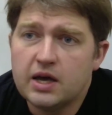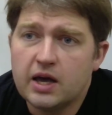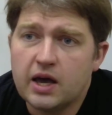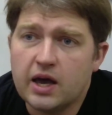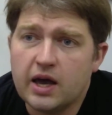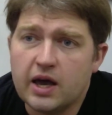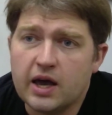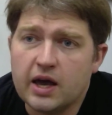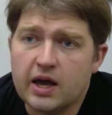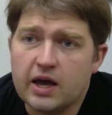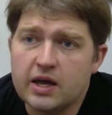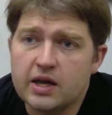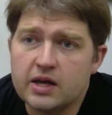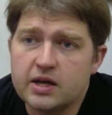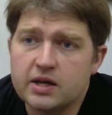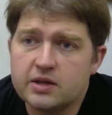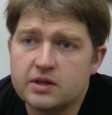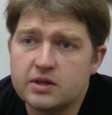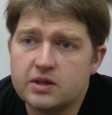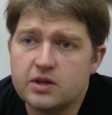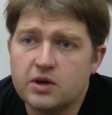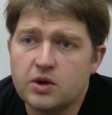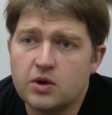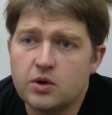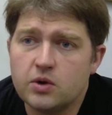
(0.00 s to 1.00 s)

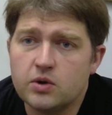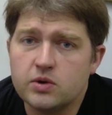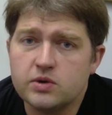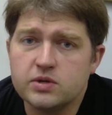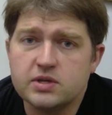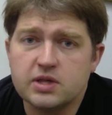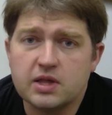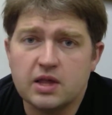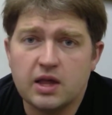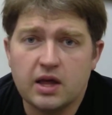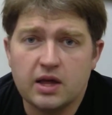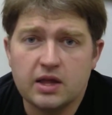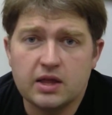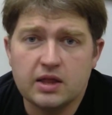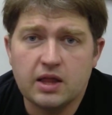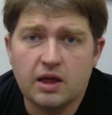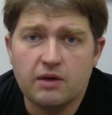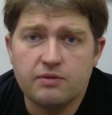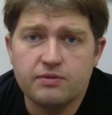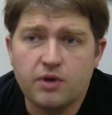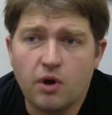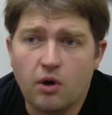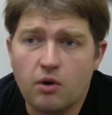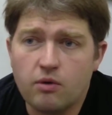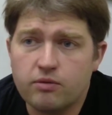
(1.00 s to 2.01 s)
and those
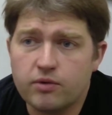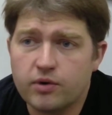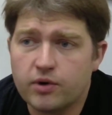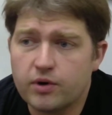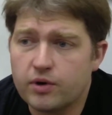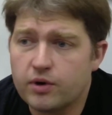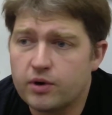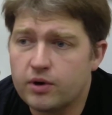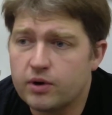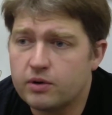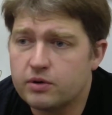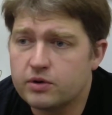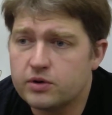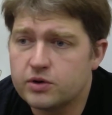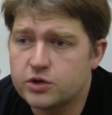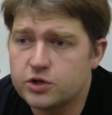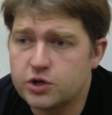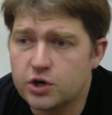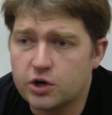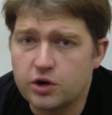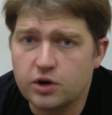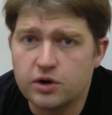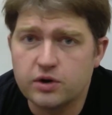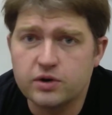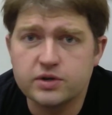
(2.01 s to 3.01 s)
leftover
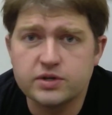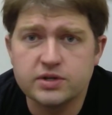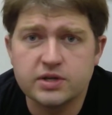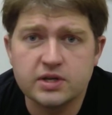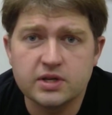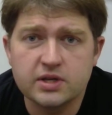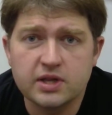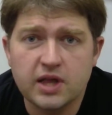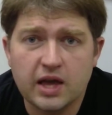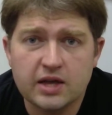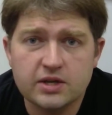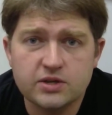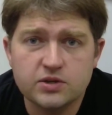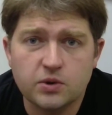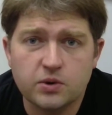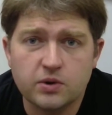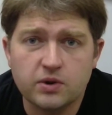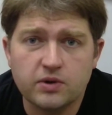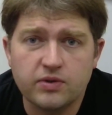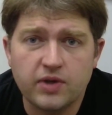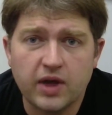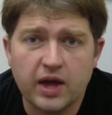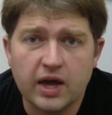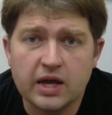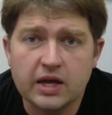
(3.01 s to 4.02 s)
sugars and that sort
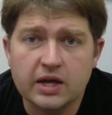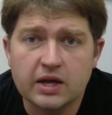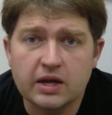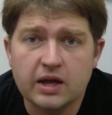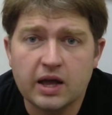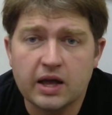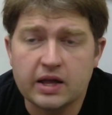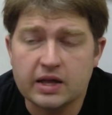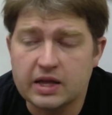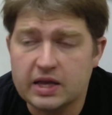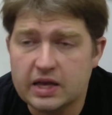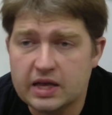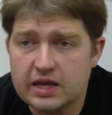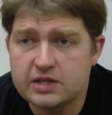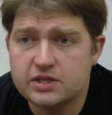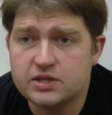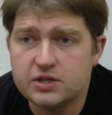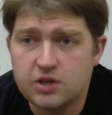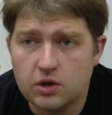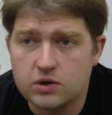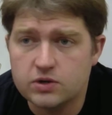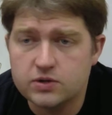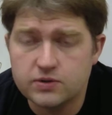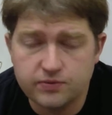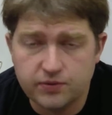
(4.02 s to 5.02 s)
of thing, and it eats
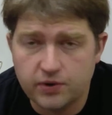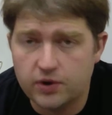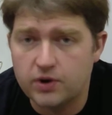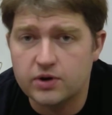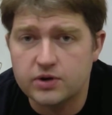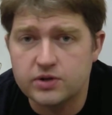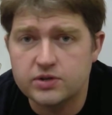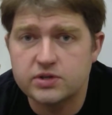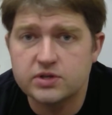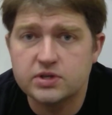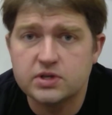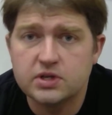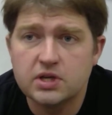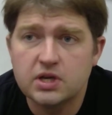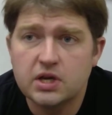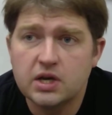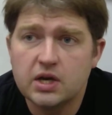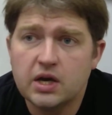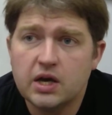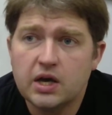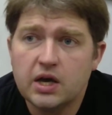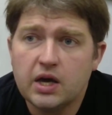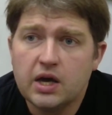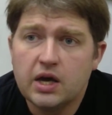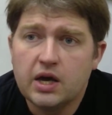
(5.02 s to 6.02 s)
those first,
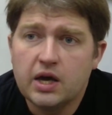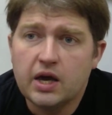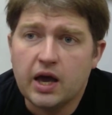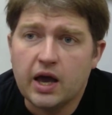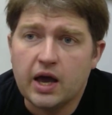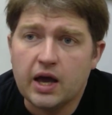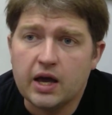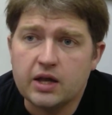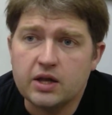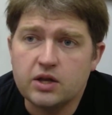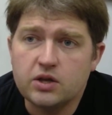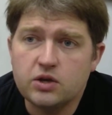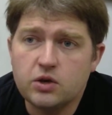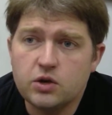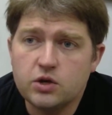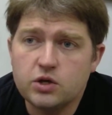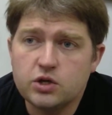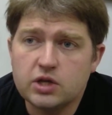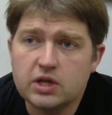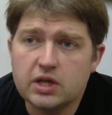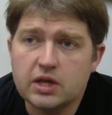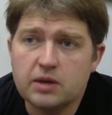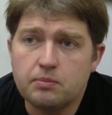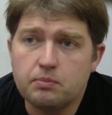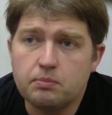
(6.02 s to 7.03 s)
and it
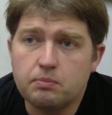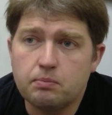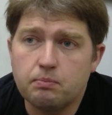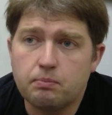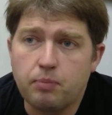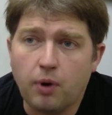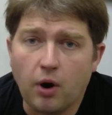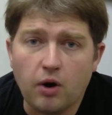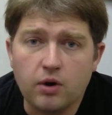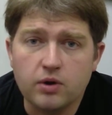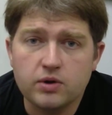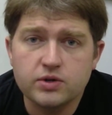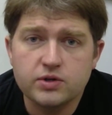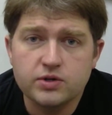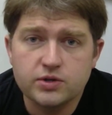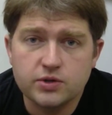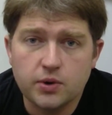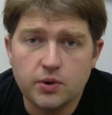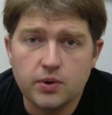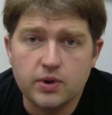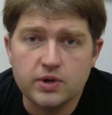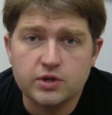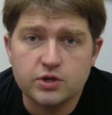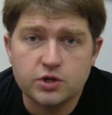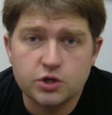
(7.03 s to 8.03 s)
usually burns
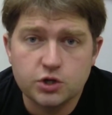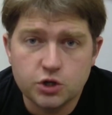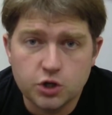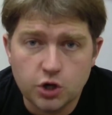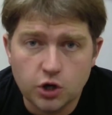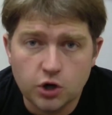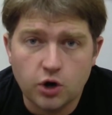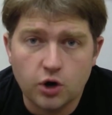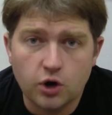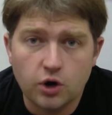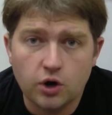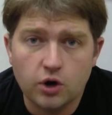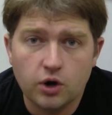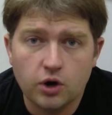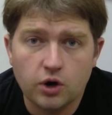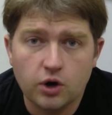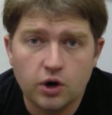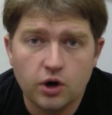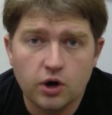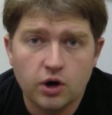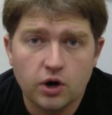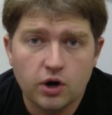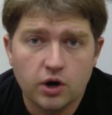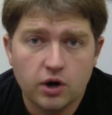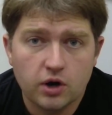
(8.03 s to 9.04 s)
through its sugar
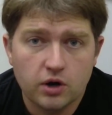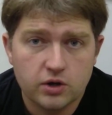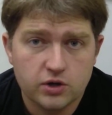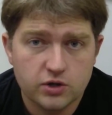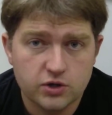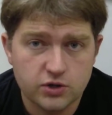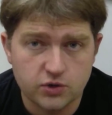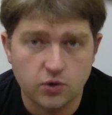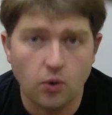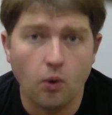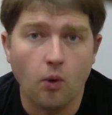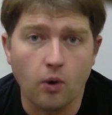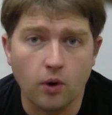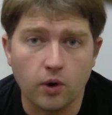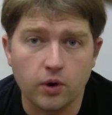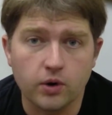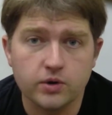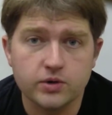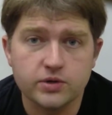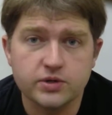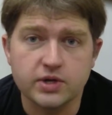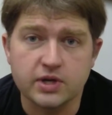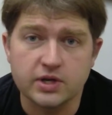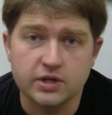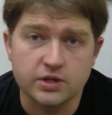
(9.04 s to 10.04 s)

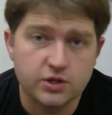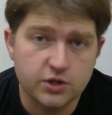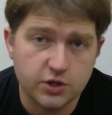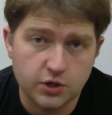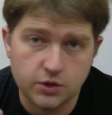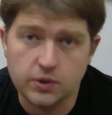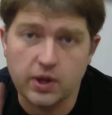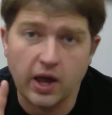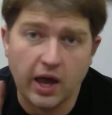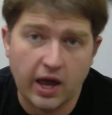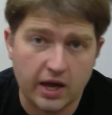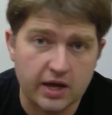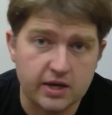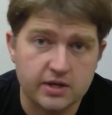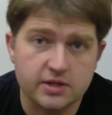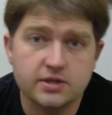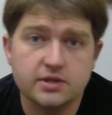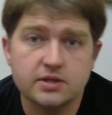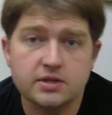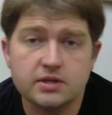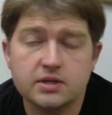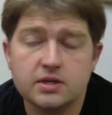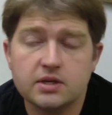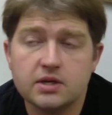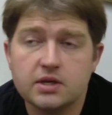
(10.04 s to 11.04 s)
stores in 2 days.